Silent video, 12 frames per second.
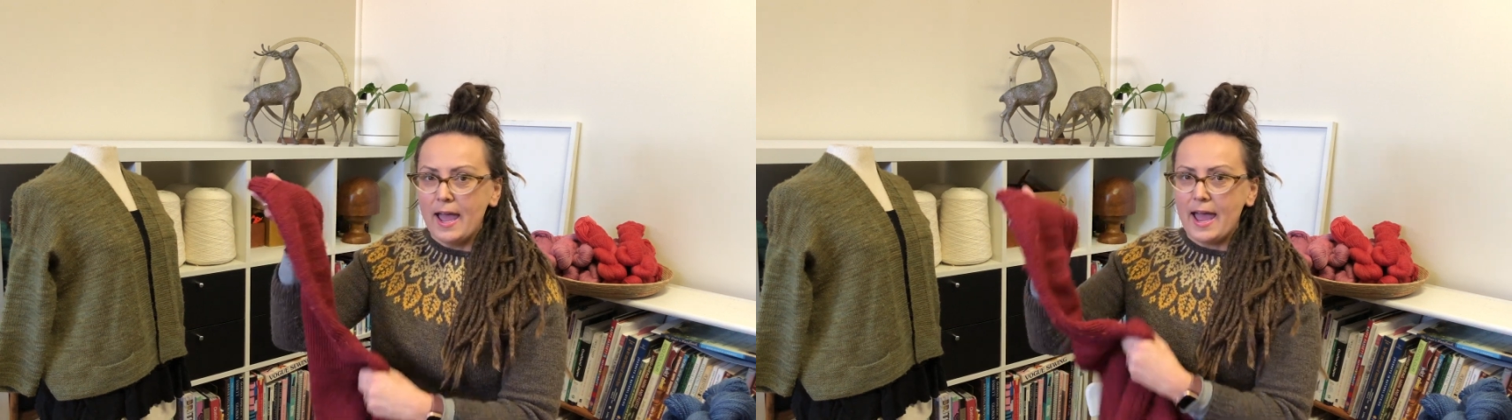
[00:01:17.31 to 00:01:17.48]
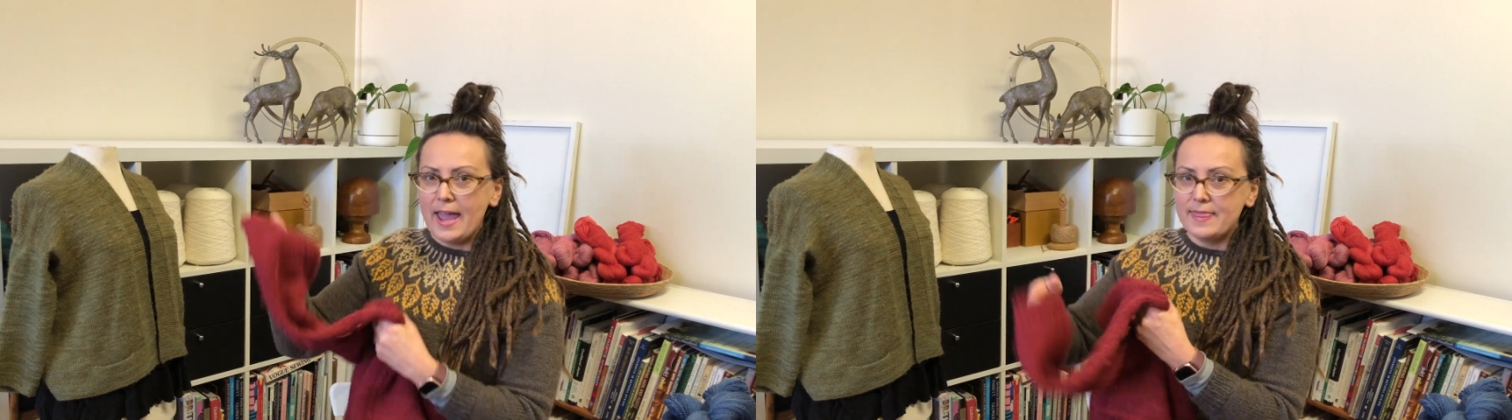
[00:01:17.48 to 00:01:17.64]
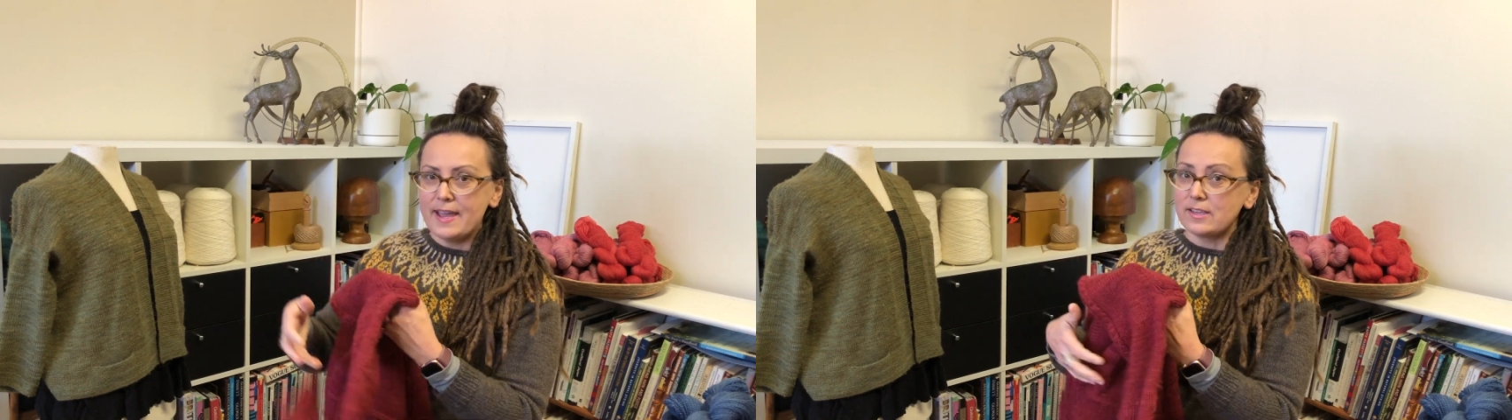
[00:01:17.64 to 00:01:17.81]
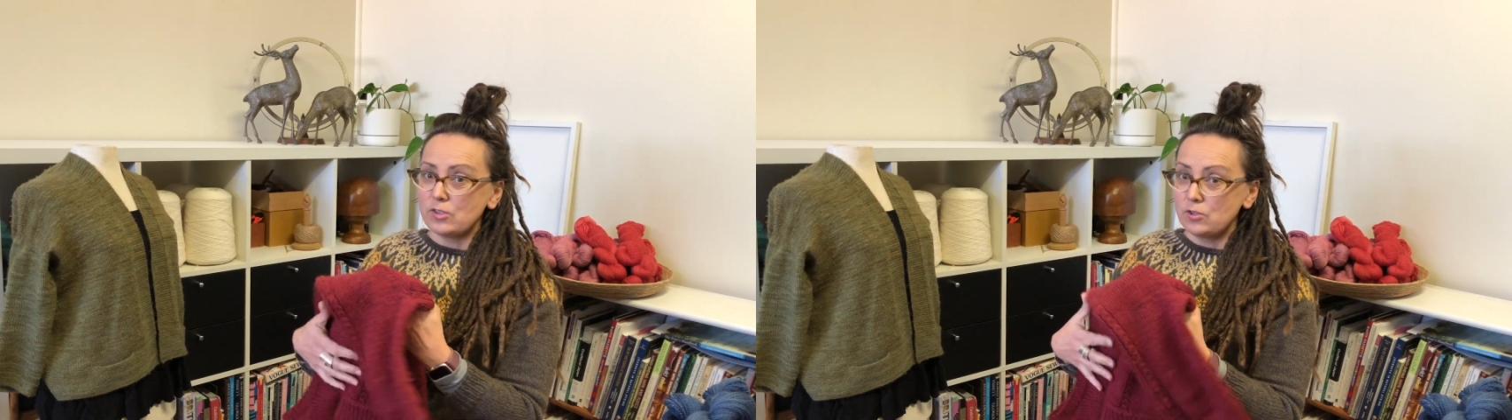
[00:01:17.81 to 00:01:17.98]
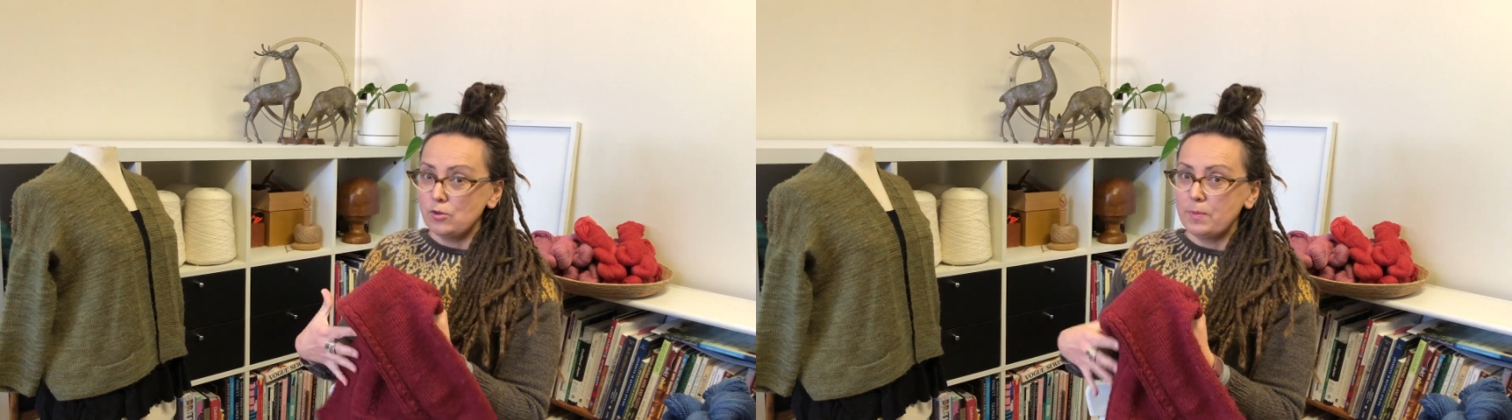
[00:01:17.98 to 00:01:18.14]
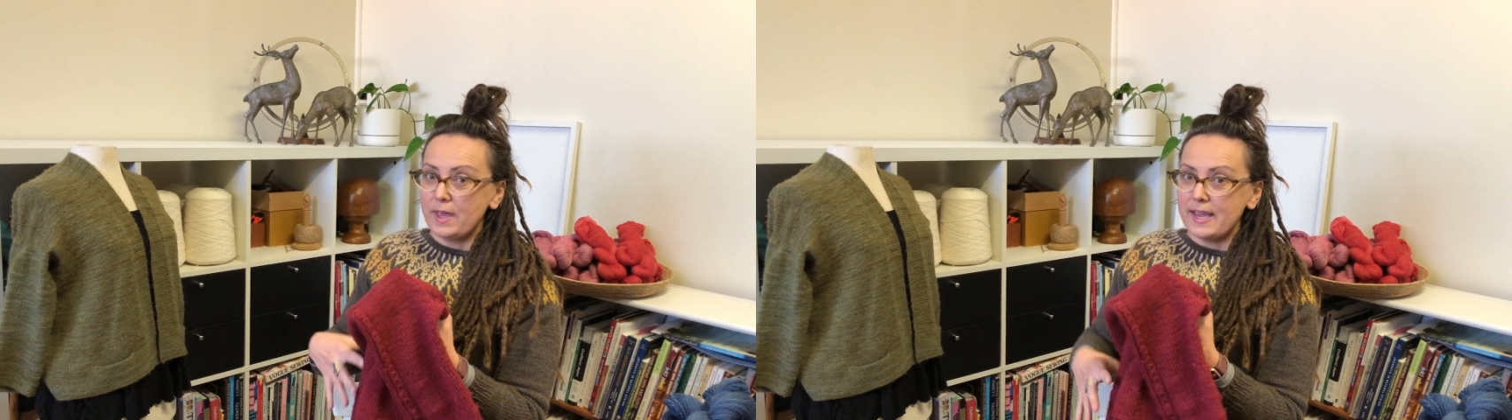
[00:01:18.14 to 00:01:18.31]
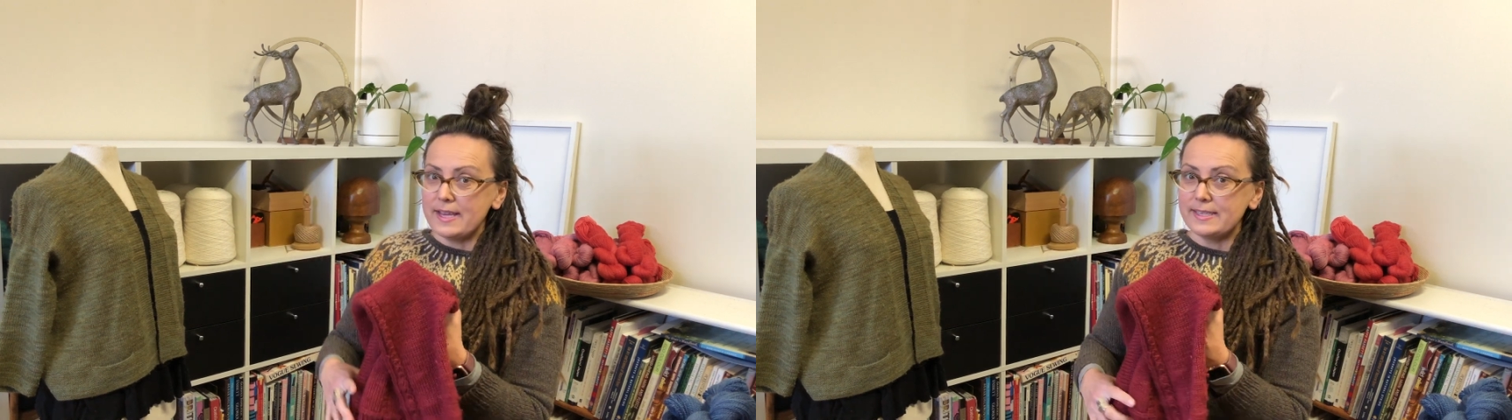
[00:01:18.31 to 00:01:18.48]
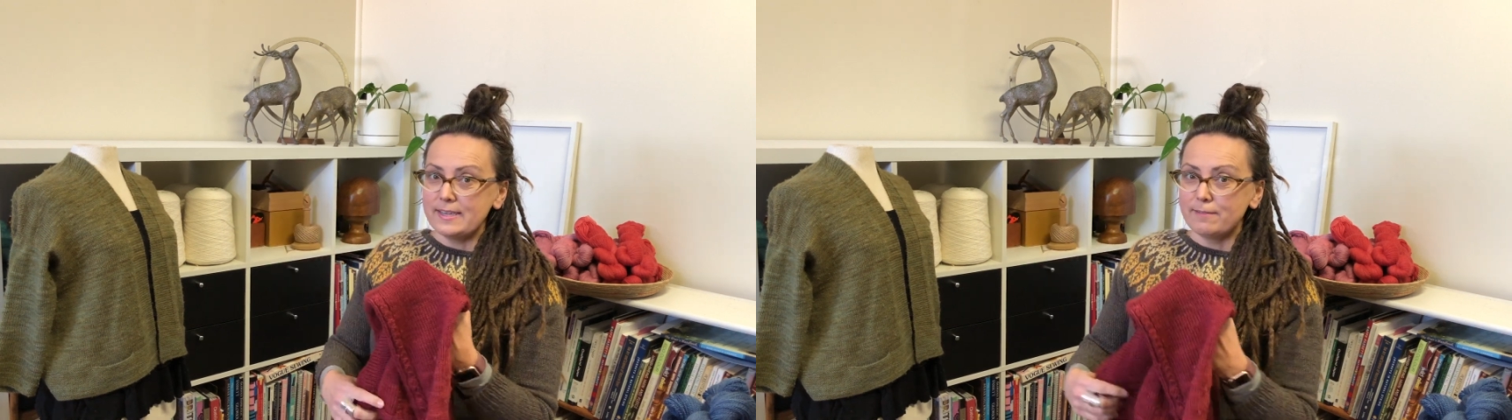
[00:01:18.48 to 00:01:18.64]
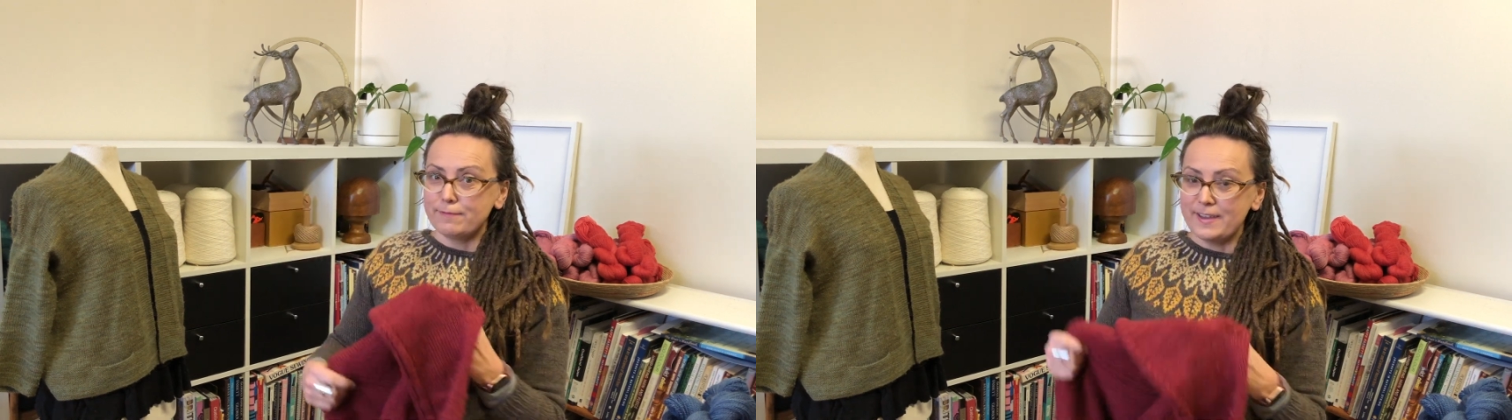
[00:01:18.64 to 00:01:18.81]
and that's super easy
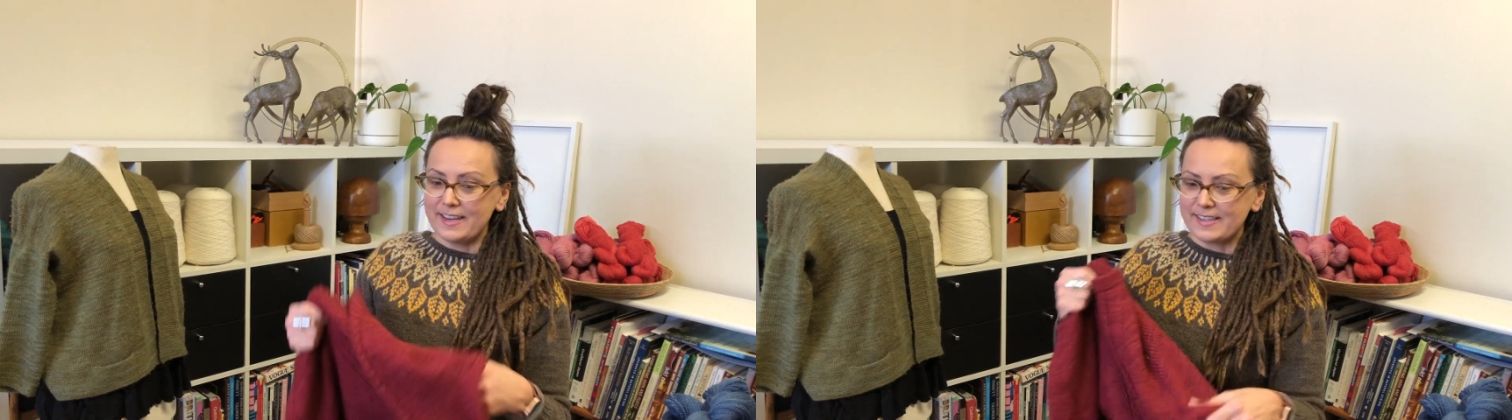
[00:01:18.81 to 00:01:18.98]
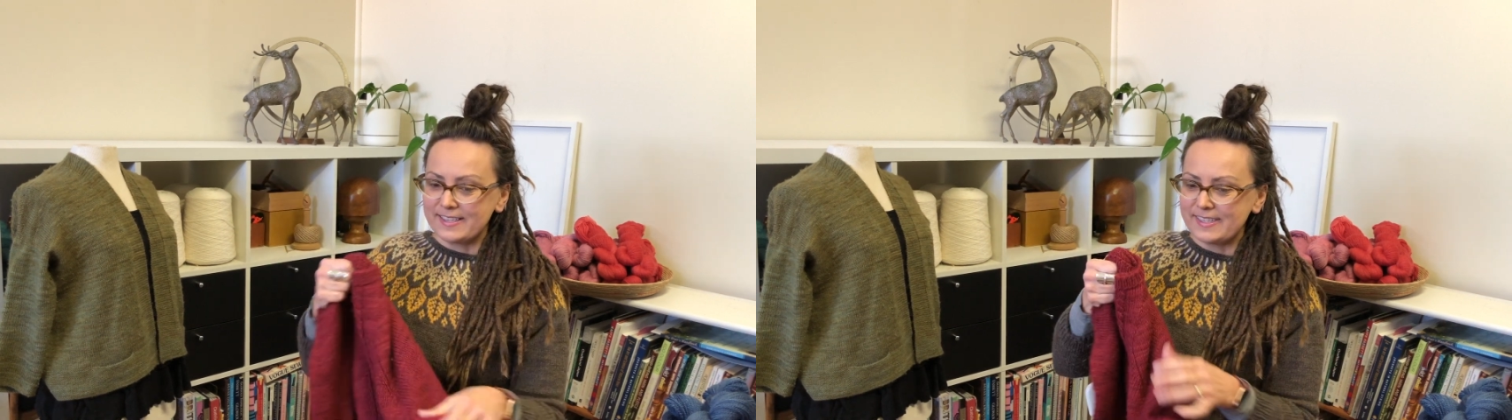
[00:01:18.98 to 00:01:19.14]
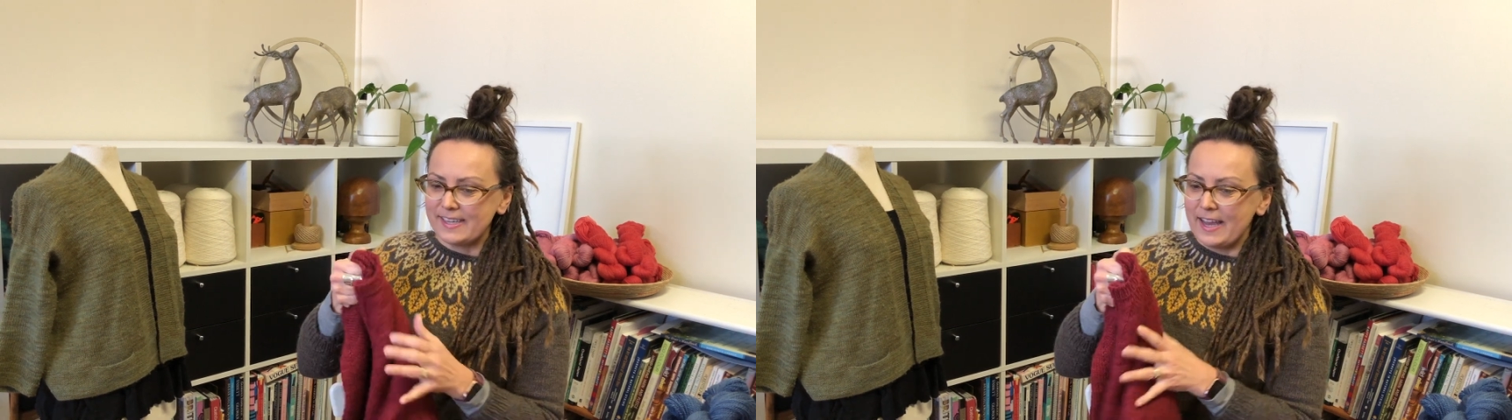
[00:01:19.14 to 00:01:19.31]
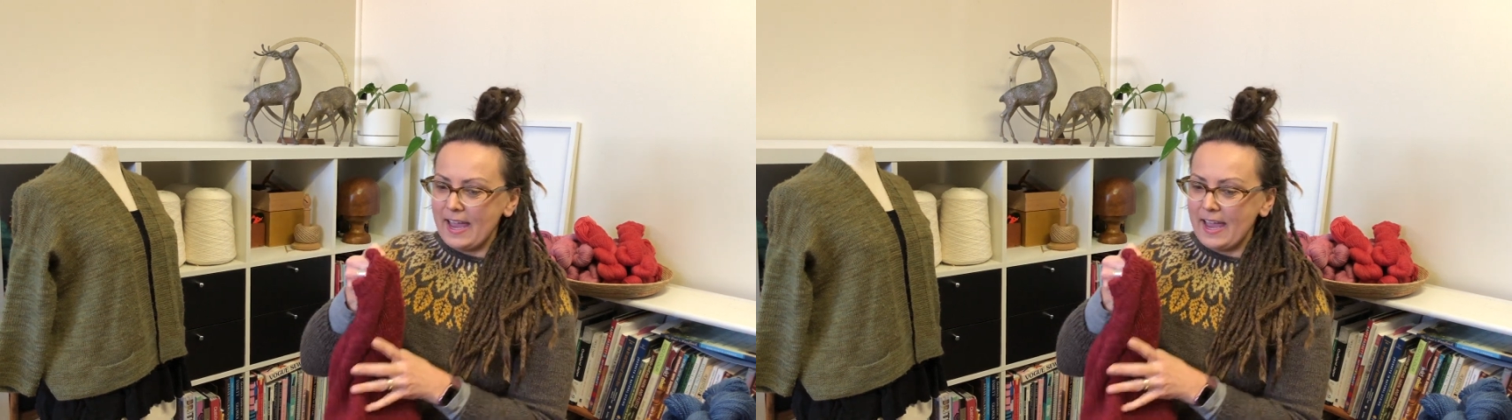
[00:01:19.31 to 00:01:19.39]
to fix.